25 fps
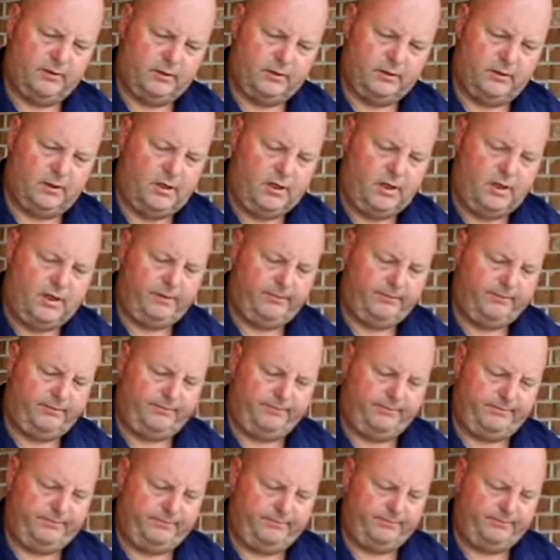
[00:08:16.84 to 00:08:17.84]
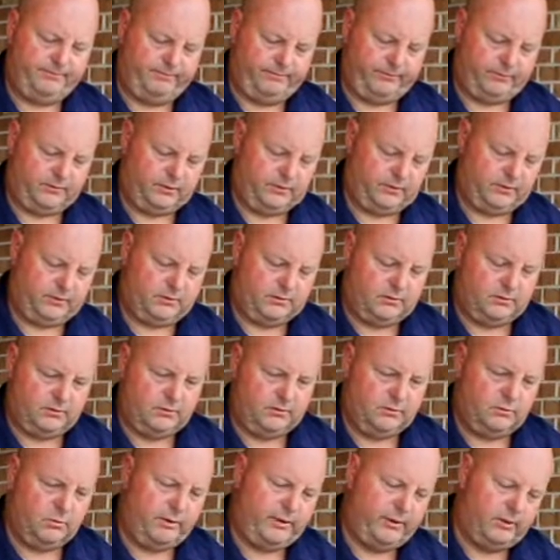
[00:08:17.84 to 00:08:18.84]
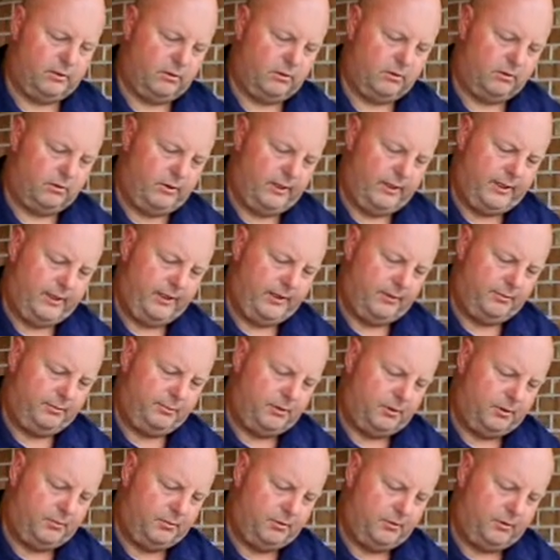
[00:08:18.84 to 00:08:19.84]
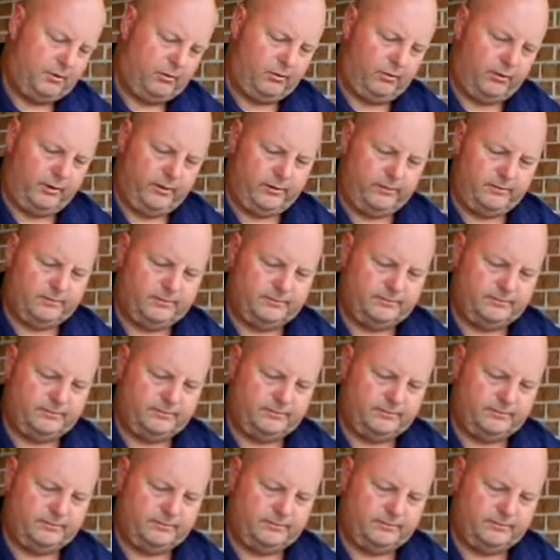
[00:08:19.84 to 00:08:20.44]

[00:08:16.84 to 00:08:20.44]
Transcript: All right, we are ready to put them on the grill.